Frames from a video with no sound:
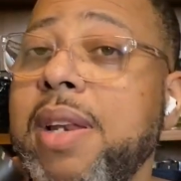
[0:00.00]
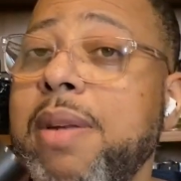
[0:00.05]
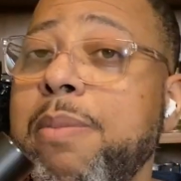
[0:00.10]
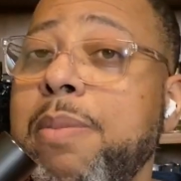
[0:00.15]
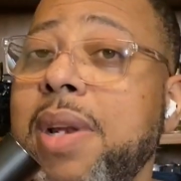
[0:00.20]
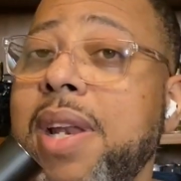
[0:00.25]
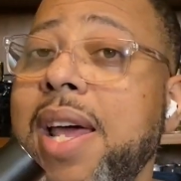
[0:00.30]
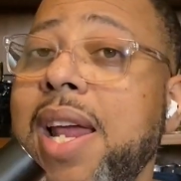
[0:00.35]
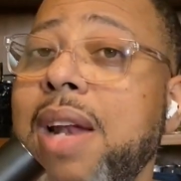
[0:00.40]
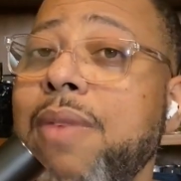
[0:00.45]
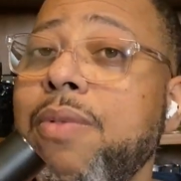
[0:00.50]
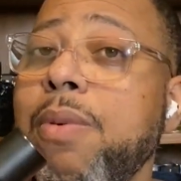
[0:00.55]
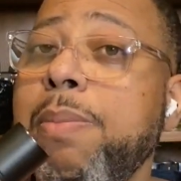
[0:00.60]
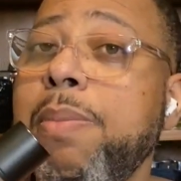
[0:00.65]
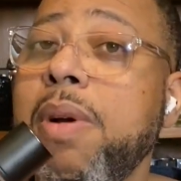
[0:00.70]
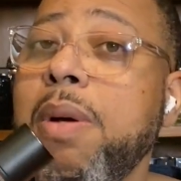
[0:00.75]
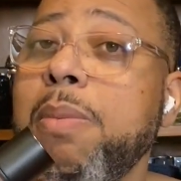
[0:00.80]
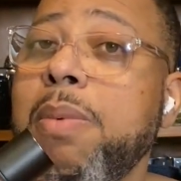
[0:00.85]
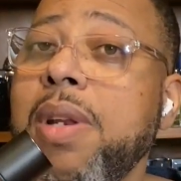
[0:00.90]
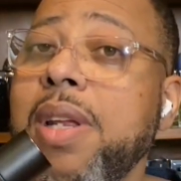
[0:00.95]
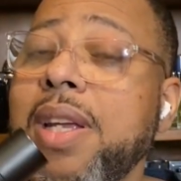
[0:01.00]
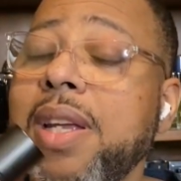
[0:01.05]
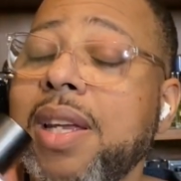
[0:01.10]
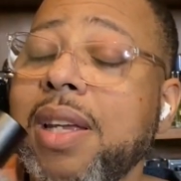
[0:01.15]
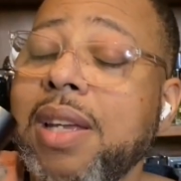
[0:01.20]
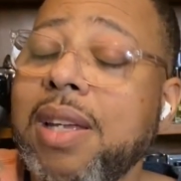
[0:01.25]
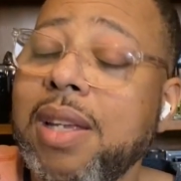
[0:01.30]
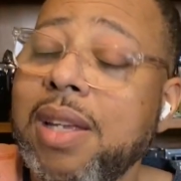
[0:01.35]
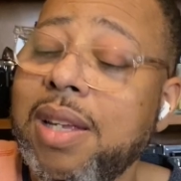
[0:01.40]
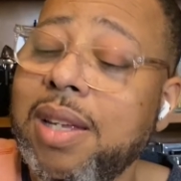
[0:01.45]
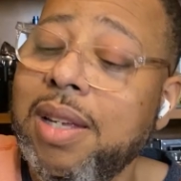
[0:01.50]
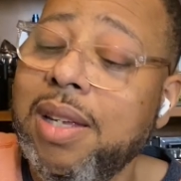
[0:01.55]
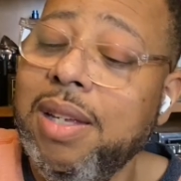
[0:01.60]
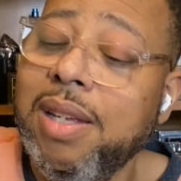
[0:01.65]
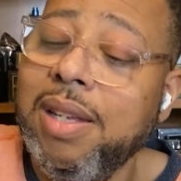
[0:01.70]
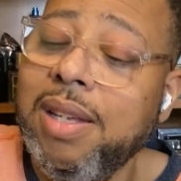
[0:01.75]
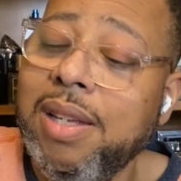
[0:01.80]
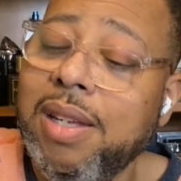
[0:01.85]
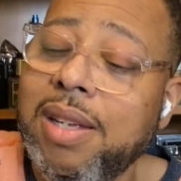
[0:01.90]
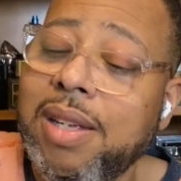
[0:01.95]
Banana Republic
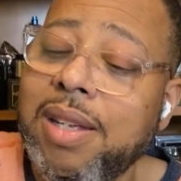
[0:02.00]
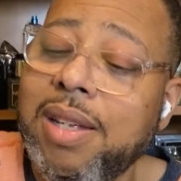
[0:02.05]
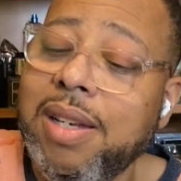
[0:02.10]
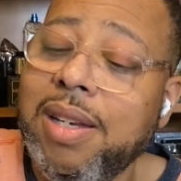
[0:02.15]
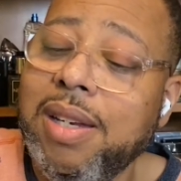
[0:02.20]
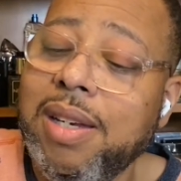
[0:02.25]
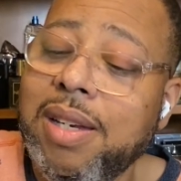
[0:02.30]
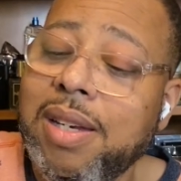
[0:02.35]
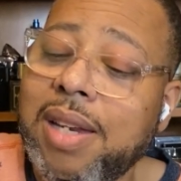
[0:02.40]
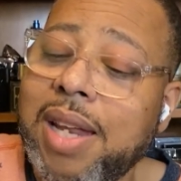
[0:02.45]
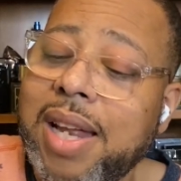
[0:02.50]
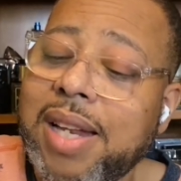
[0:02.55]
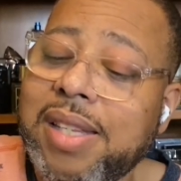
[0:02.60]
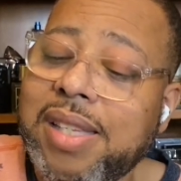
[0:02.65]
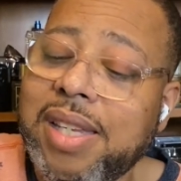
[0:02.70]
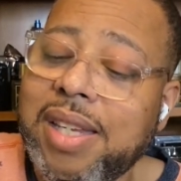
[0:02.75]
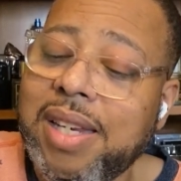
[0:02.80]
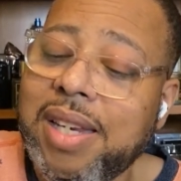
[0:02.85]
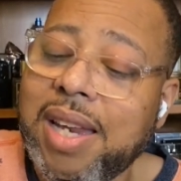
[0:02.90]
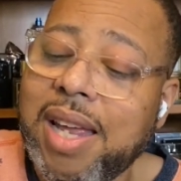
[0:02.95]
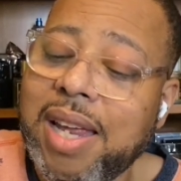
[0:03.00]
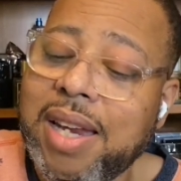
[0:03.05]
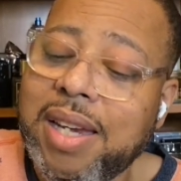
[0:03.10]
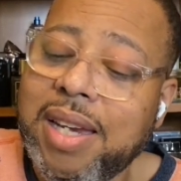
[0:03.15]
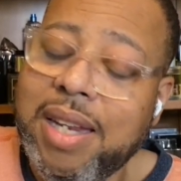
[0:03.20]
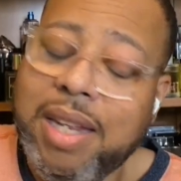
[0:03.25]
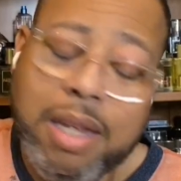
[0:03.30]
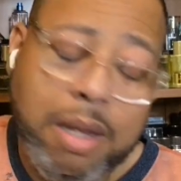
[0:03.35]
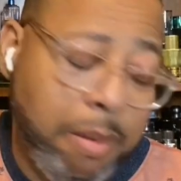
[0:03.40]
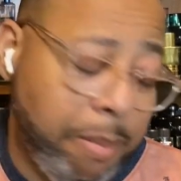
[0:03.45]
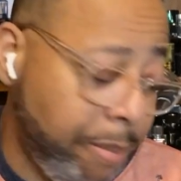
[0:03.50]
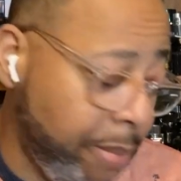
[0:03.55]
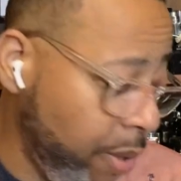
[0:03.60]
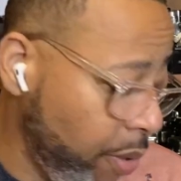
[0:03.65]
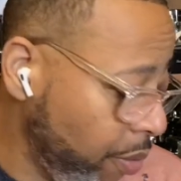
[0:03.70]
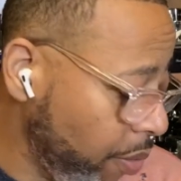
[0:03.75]
1990 Pure